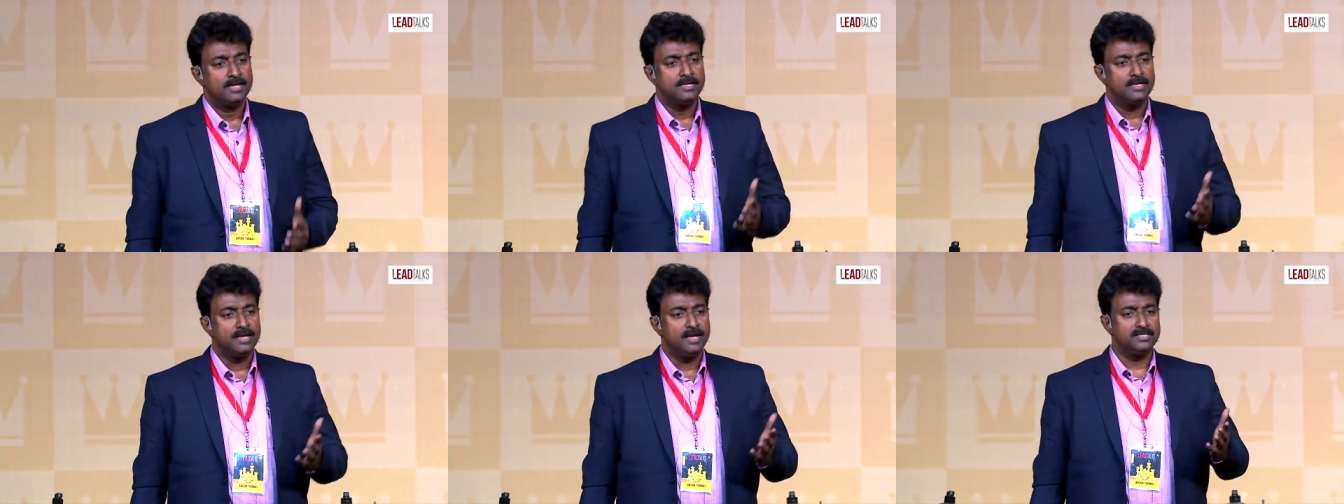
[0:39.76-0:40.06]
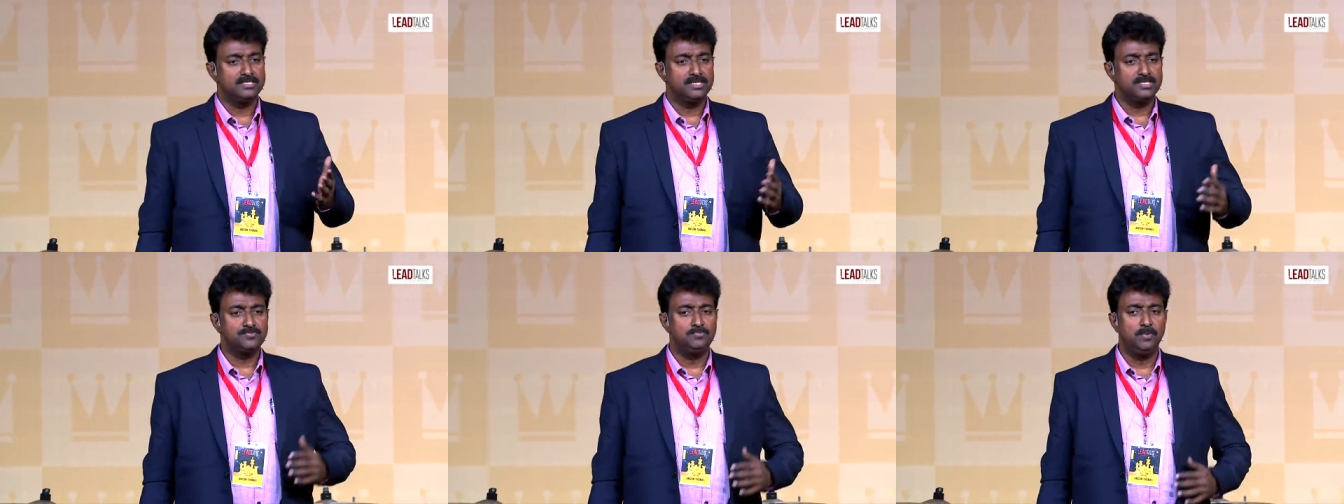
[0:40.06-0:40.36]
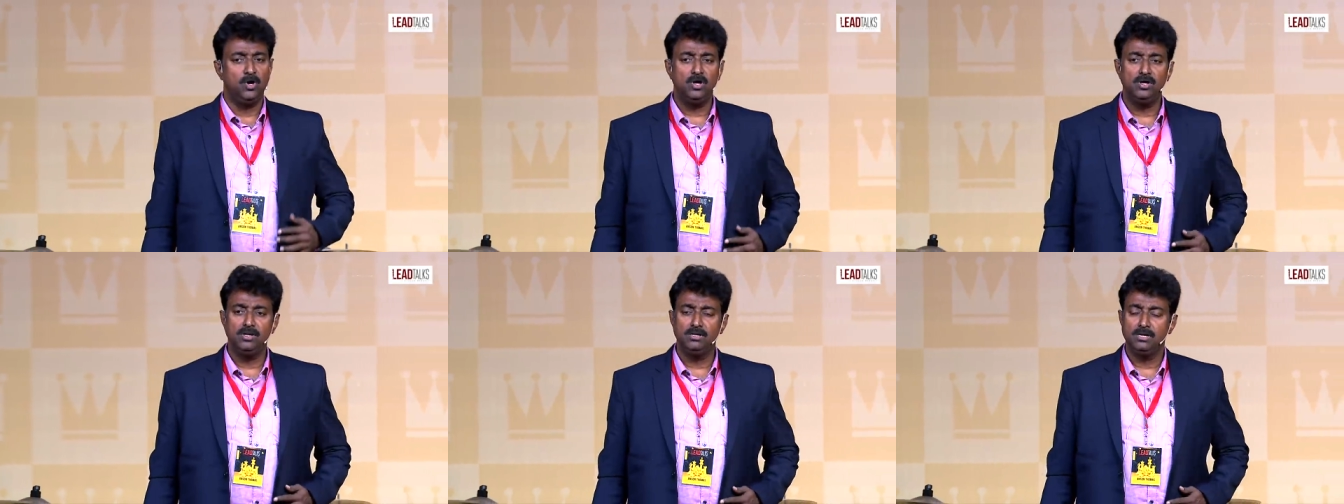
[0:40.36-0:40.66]
As a
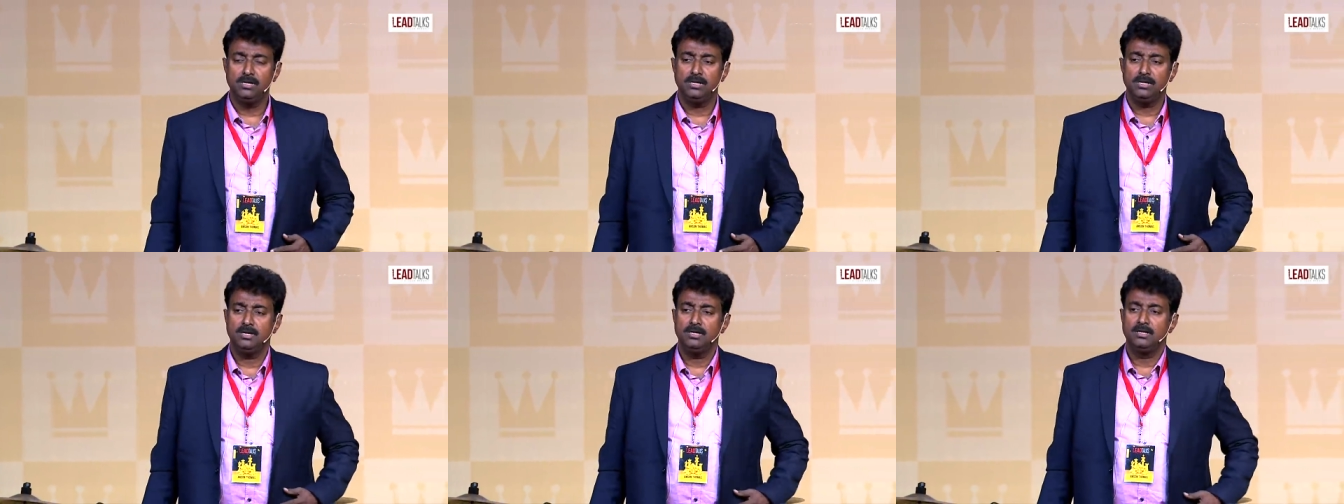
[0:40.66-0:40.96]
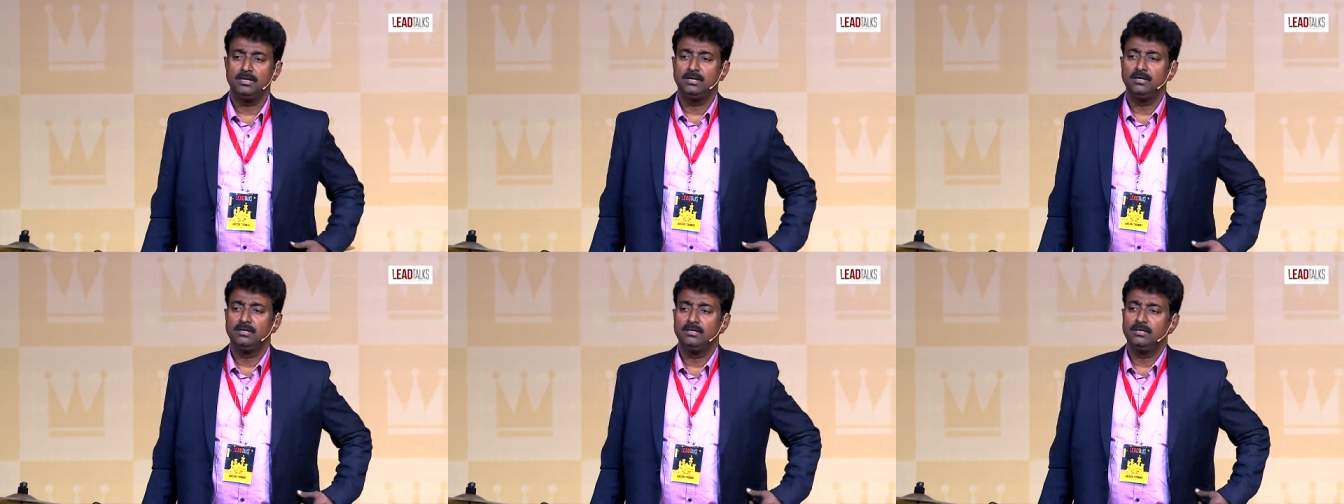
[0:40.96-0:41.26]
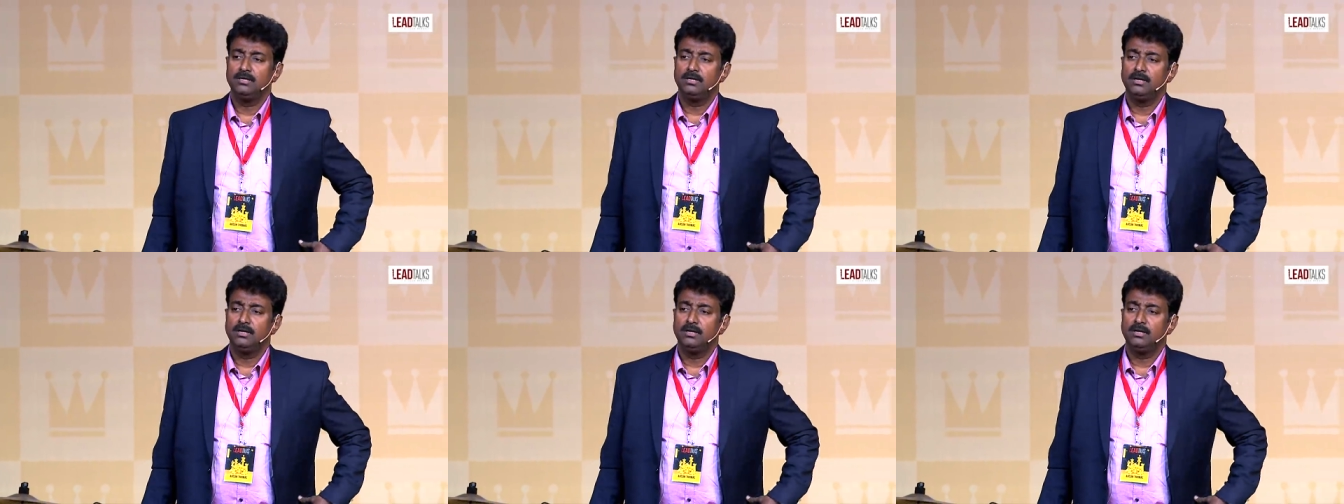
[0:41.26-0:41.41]
small